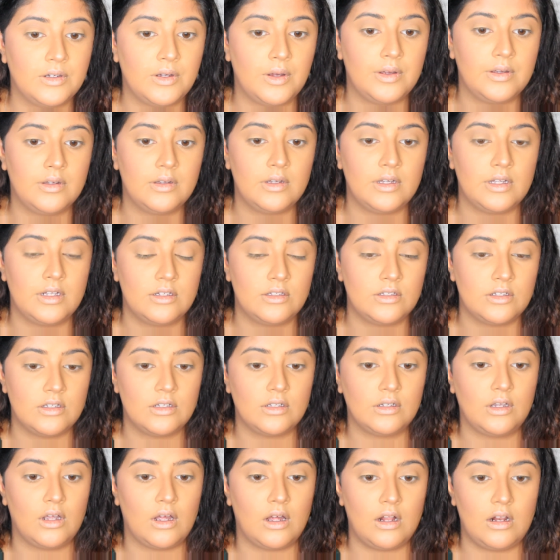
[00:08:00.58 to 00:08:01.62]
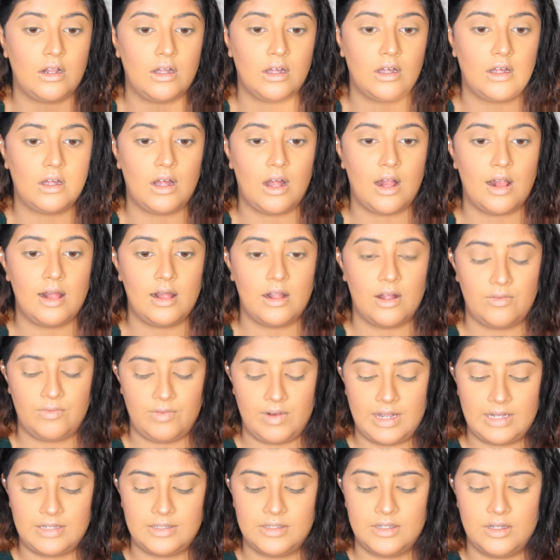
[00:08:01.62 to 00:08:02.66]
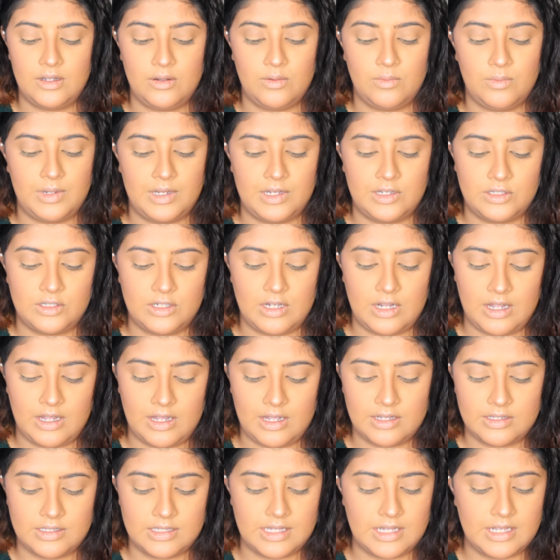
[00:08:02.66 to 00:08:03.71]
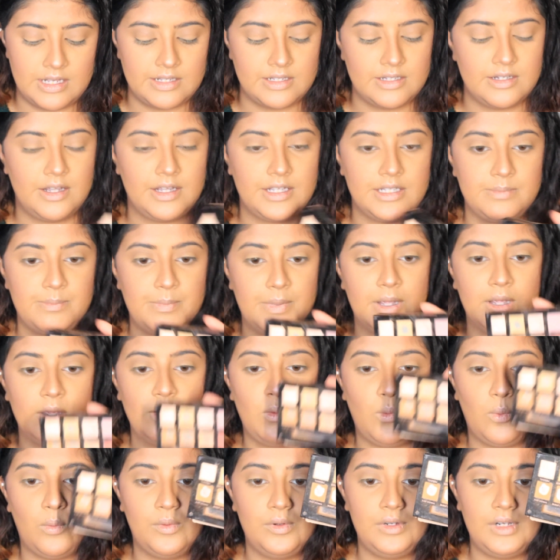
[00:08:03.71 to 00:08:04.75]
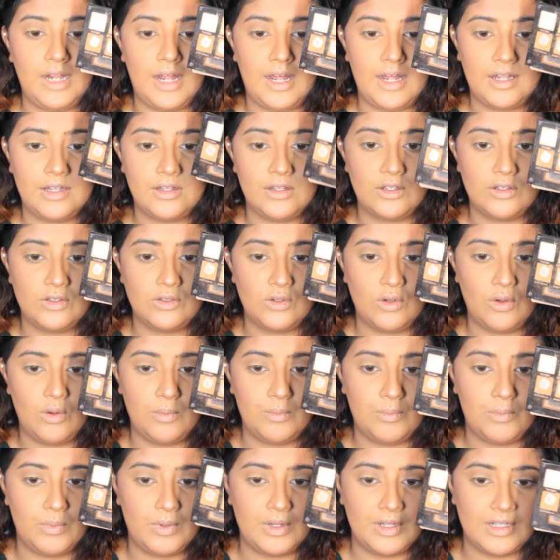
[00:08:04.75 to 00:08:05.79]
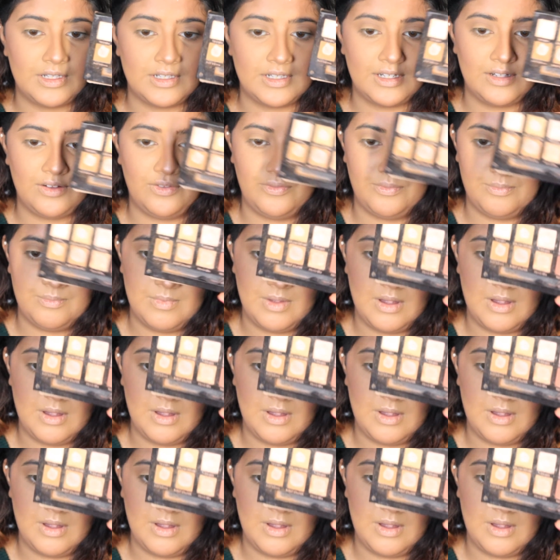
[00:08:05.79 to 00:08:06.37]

to go into the colour Love Letter, which is this nice pink one at the top where this little